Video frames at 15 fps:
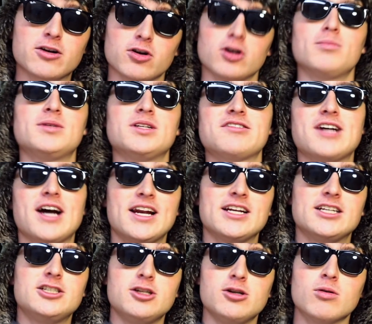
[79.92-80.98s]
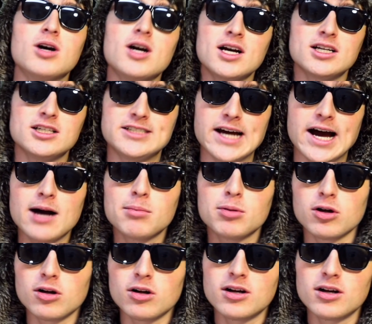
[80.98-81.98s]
group decided to dabble